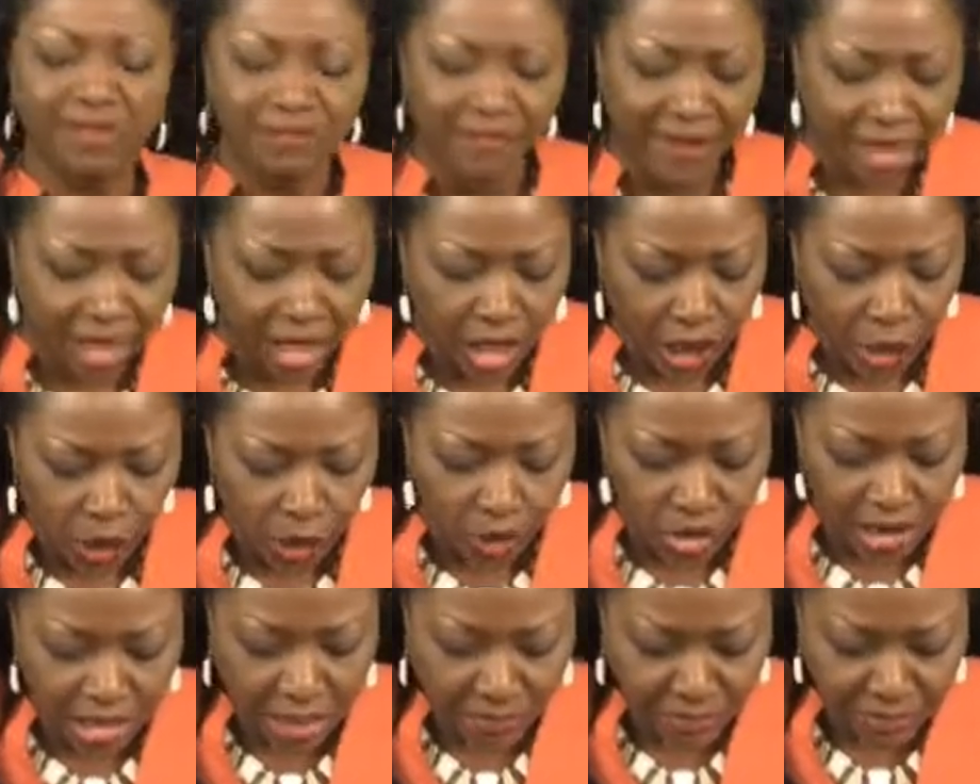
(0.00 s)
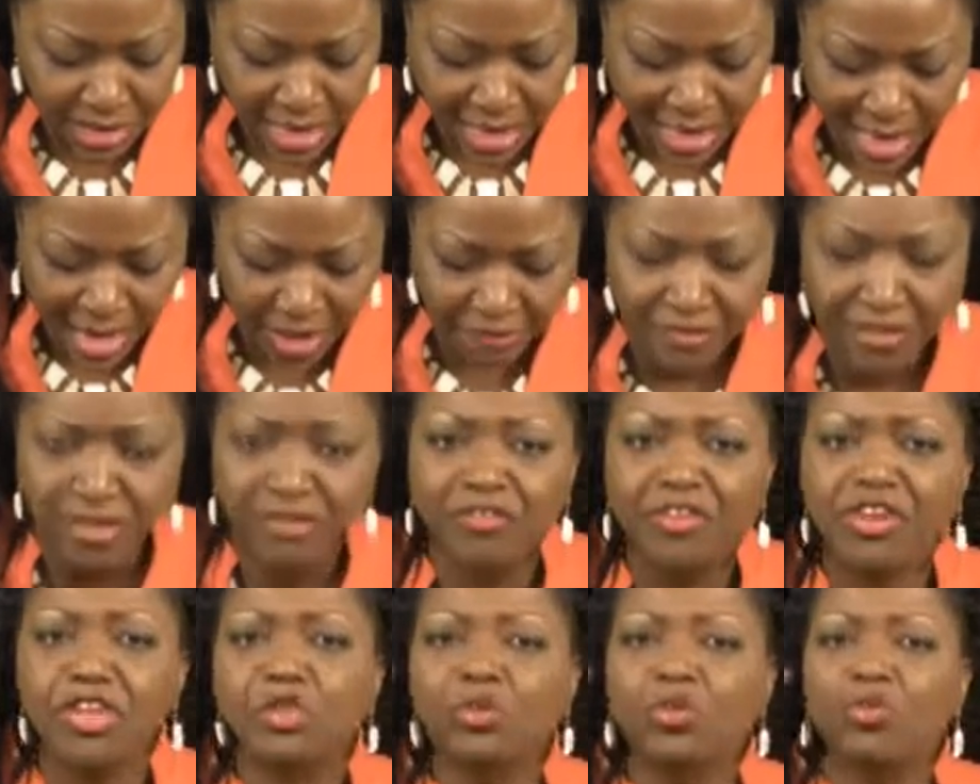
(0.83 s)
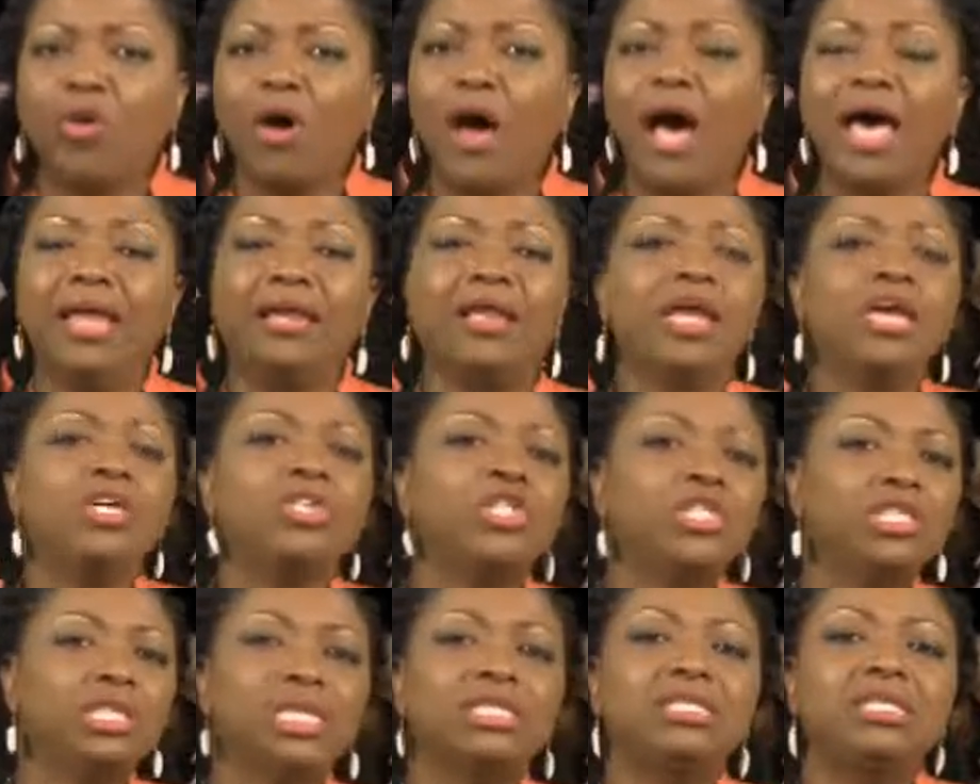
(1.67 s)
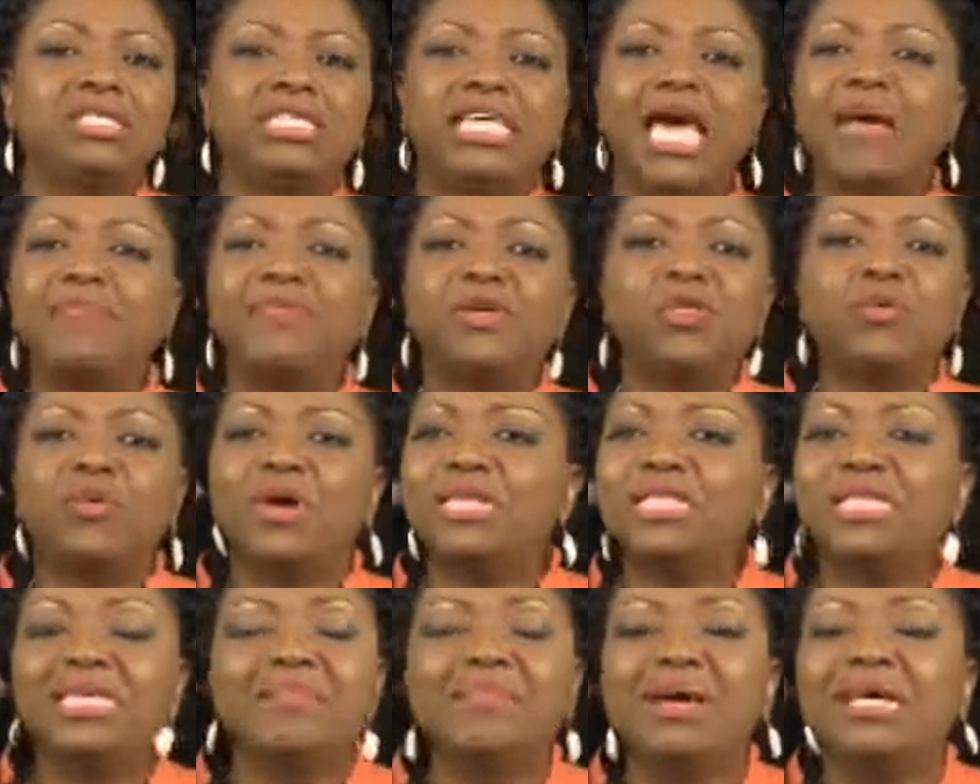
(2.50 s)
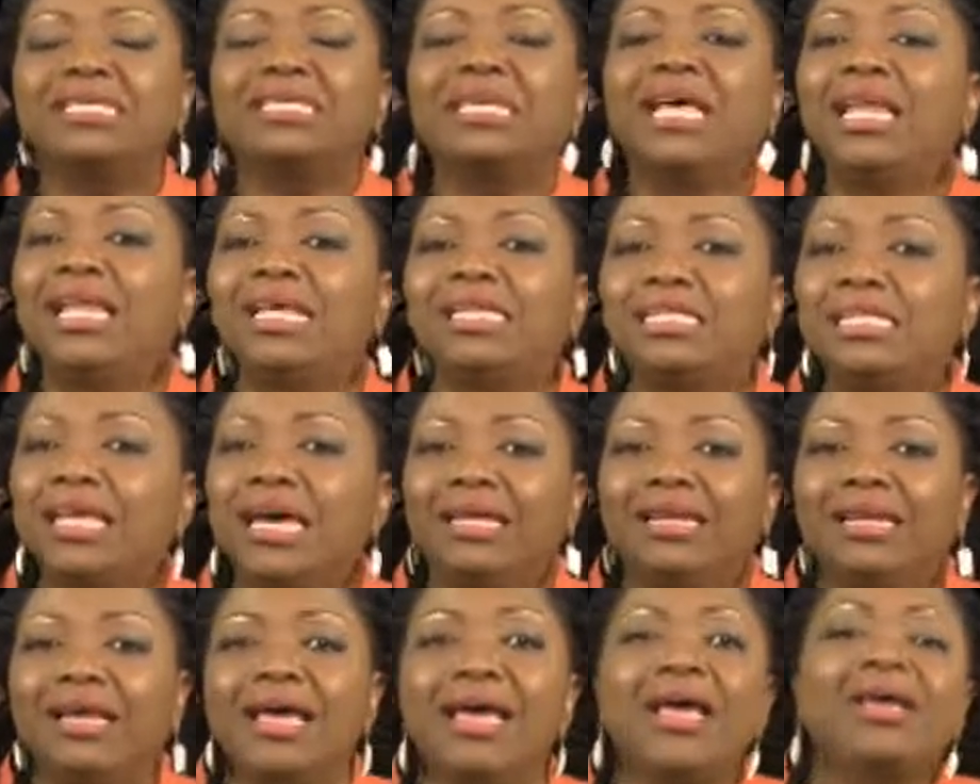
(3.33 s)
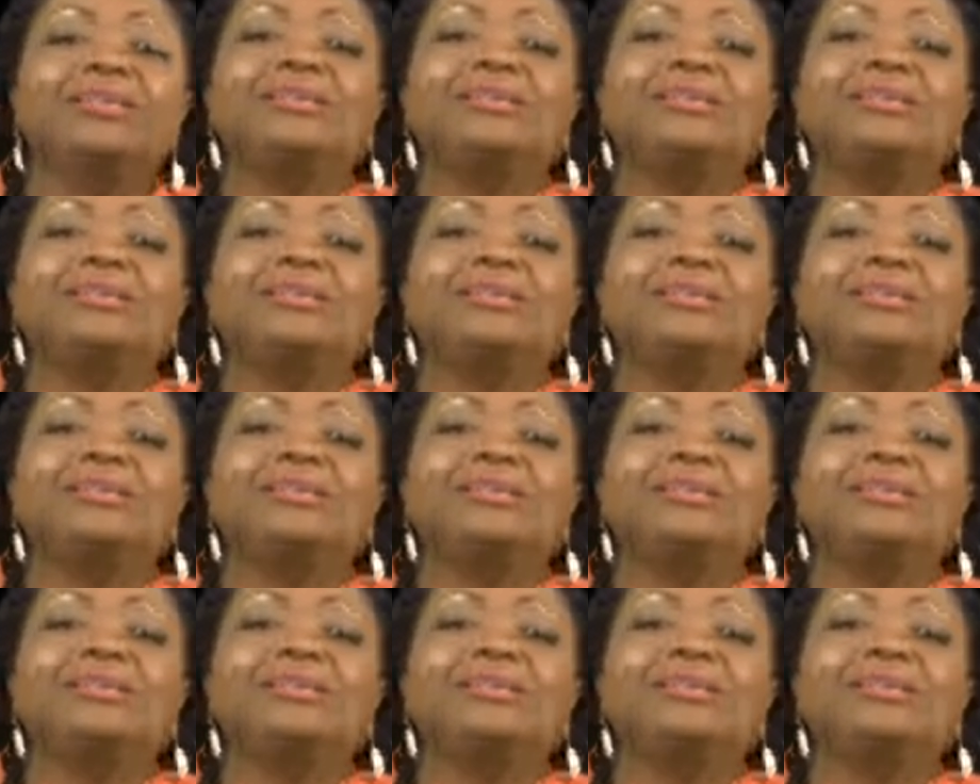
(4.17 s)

If I can, Luke chapter 11, verse 1, Jesus' disciples went to him and said, listen,